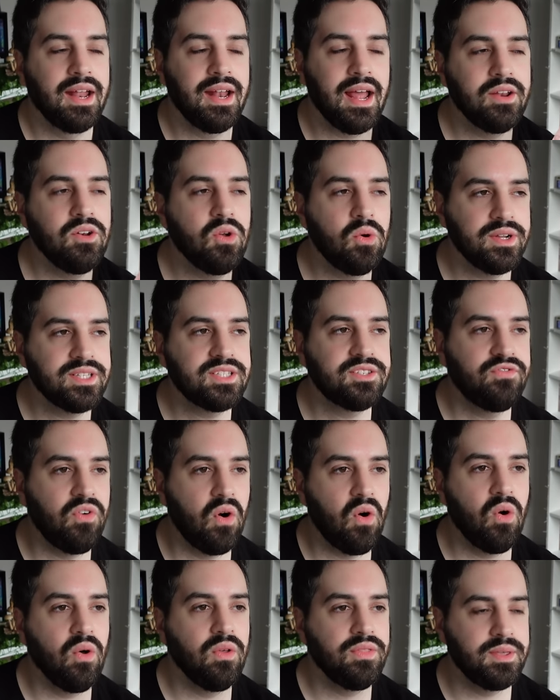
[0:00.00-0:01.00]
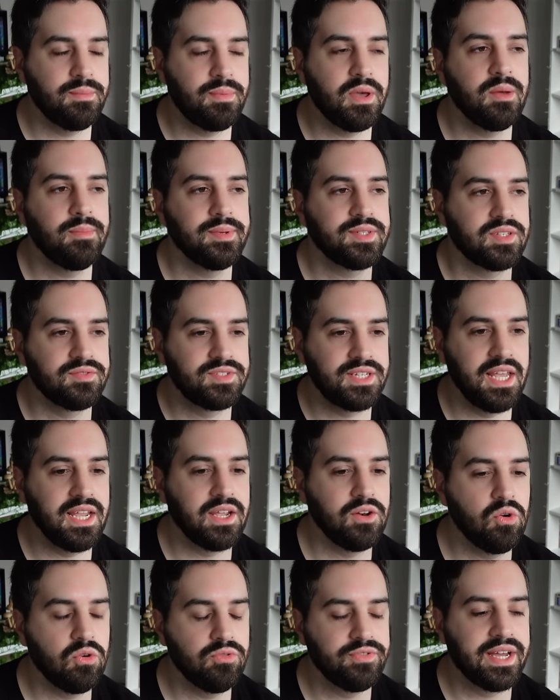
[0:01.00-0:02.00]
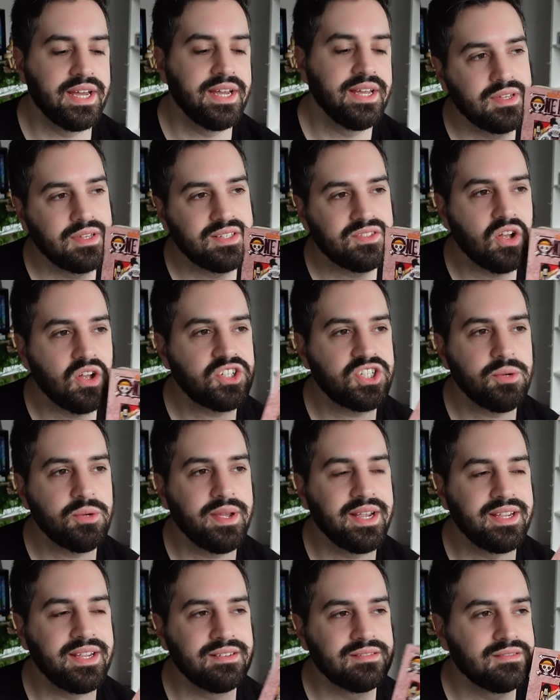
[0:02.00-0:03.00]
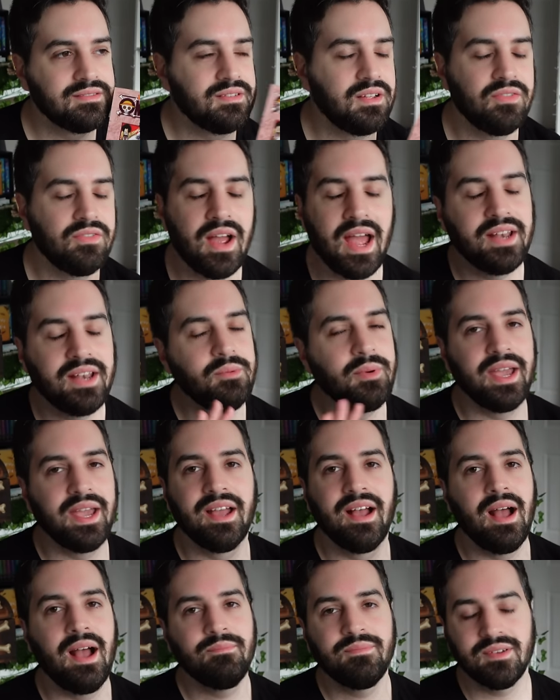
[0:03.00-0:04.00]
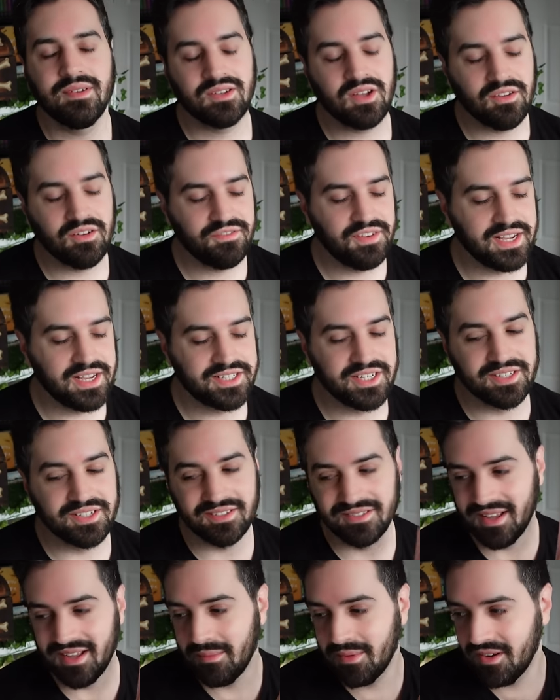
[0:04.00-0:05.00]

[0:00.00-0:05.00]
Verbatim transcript: And I know it's for the purpose of taking over. He's not doing... Anyway, I'm conflicted. I'm